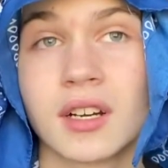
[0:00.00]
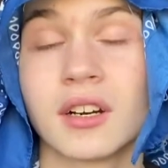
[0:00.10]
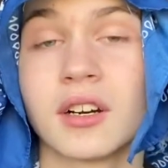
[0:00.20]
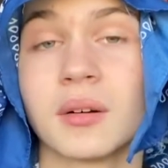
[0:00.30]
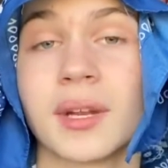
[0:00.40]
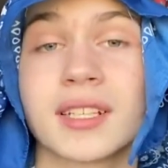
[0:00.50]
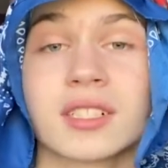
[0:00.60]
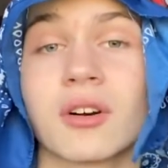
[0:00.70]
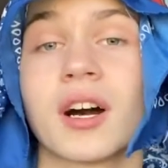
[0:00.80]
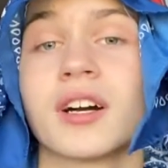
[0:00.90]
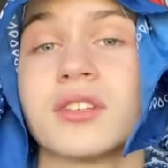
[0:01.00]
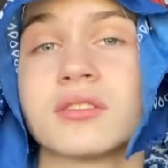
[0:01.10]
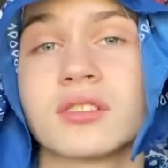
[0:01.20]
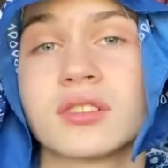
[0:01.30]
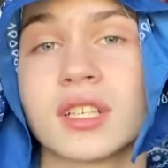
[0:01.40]
um that's how i
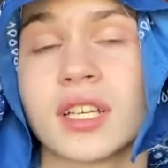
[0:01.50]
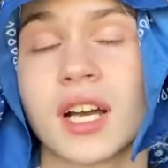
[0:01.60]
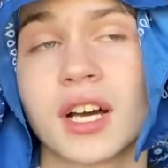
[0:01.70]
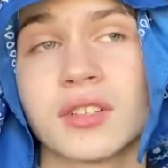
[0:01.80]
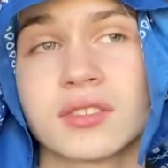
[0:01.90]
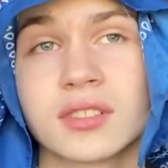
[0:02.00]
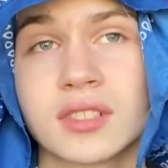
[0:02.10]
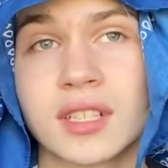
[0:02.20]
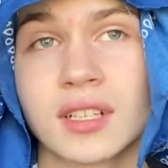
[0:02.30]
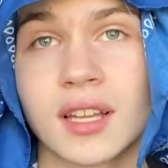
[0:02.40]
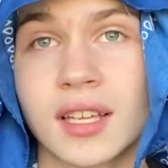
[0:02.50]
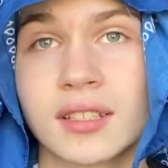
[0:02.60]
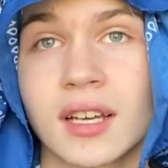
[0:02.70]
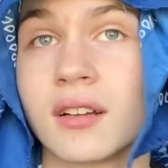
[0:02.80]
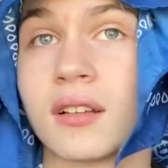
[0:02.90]
used to think i used to think like
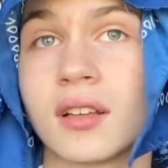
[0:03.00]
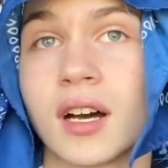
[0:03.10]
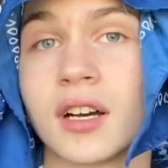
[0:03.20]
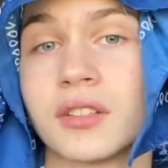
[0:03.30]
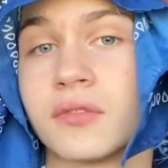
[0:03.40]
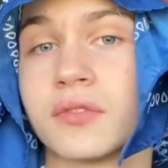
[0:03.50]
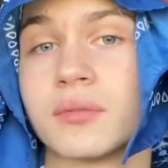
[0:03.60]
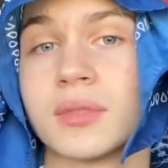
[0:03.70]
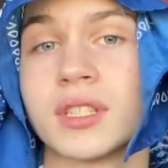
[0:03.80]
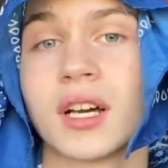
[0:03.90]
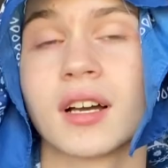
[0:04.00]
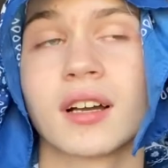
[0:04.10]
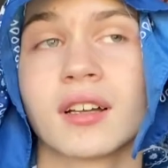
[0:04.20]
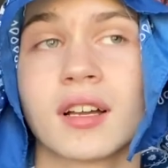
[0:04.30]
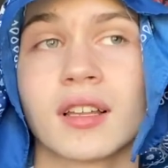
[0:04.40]
that a lot you feel me
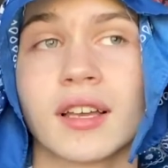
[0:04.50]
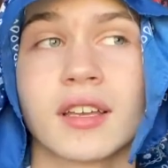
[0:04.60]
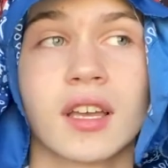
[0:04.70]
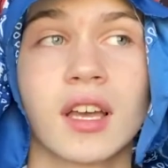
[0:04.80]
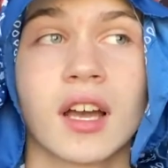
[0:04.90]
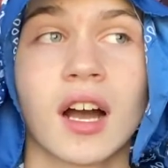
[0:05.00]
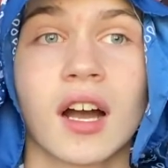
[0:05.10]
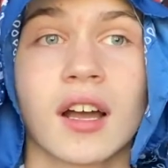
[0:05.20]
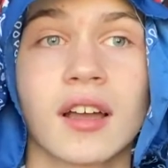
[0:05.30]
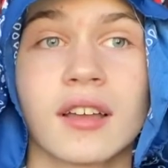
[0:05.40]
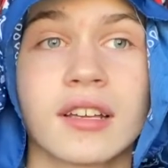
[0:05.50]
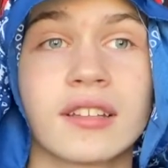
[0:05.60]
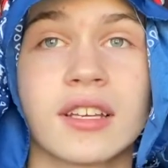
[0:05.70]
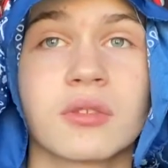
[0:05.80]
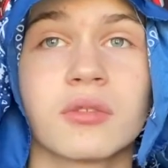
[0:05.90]
like the
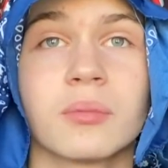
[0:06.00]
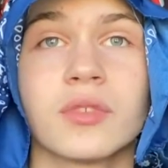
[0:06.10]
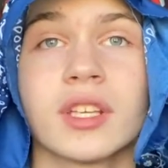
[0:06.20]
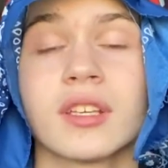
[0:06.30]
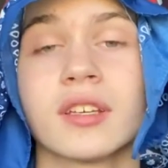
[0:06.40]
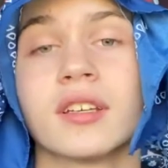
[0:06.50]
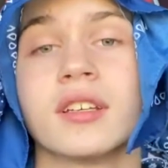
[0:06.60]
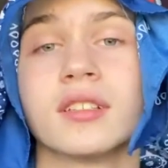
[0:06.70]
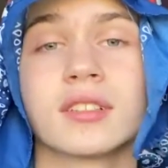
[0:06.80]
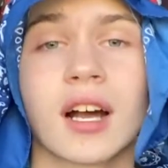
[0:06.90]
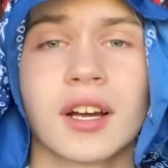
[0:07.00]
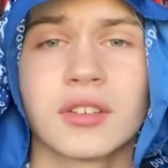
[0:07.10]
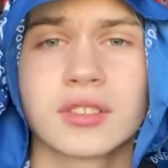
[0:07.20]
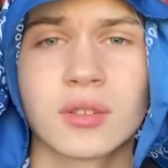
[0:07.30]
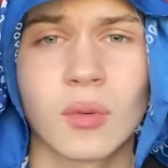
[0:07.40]
thing with me is i
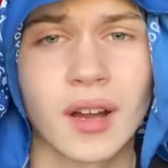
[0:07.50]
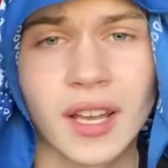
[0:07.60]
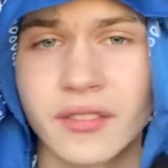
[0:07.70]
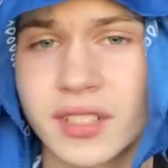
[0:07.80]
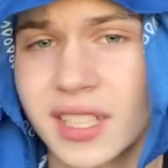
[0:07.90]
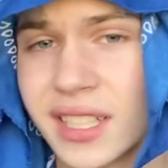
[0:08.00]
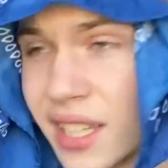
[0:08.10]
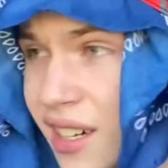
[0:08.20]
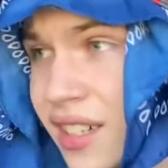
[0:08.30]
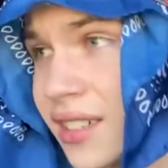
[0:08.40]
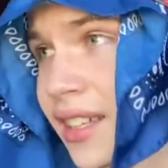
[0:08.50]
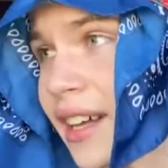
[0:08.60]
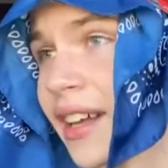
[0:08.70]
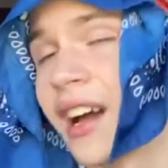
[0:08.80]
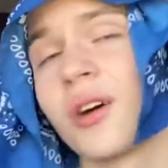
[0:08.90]
used to want everything young
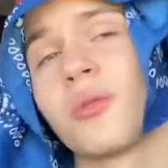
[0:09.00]
like i